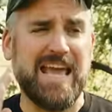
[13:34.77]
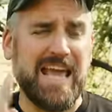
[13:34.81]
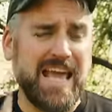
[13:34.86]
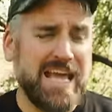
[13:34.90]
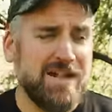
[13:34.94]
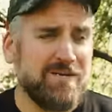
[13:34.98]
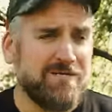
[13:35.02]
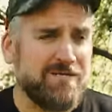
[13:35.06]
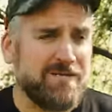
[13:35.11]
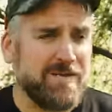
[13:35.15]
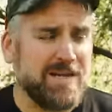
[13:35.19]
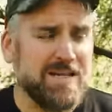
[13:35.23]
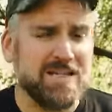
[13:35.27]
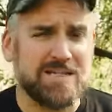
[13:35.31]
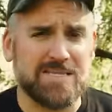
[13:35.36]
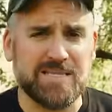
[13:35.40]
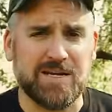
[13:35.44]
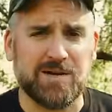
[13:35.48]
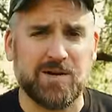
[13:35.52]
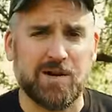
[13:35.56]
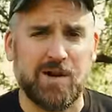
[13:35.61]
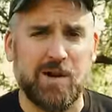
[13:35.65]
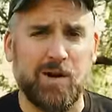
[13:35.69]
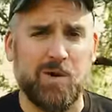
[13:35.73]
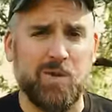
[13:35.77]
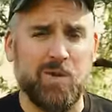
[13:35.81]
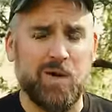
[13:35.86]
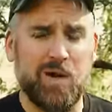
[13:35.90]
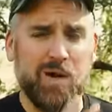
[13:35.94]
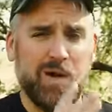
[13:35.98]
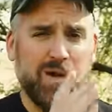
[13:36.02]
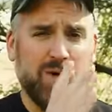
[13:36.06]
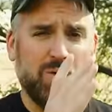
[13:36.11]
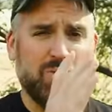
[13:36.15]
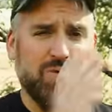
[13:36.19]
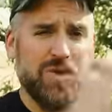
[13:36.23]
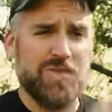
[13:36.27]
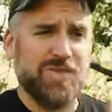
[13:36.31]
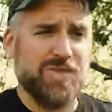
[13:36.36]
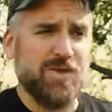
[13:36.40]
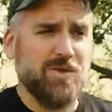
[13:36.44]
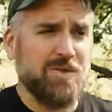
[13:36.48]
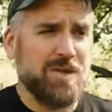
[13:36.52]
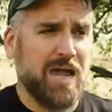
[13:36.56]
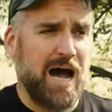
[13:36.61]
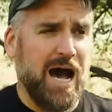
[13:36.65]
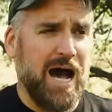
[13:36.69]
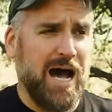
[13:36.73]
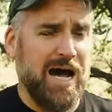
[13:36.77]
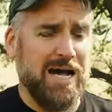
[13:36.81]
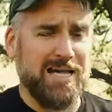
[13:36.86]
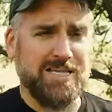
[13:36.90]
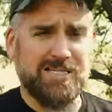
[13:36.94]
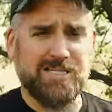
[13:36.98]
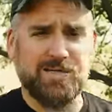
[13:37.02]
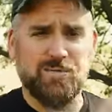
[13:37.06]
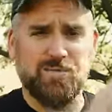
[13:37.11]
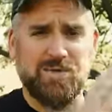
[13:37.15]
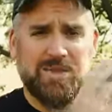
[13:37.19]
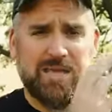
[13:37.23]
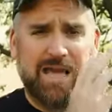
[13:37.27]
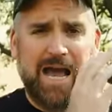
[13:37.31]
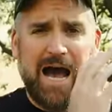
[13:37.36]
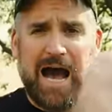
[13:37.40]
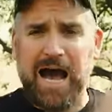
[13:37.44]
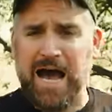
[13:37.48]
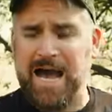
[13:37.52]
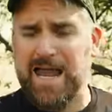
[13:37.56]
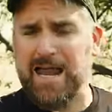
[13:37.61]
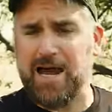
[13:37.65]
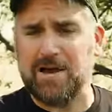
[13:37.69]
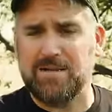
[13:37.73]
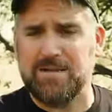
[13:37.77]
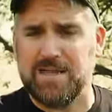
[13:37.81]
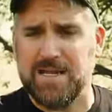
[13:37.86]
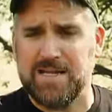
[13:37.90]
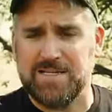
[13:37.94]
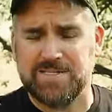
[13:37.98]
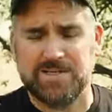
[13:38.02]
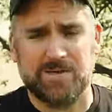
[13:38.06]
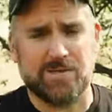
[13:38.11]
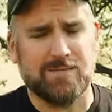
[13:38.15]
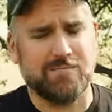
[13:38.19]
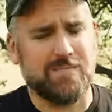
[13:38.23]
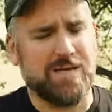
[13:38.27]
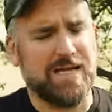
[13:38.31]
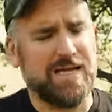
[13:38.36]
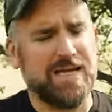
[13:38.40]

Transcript: infinite zero with your nods, with the IR laser,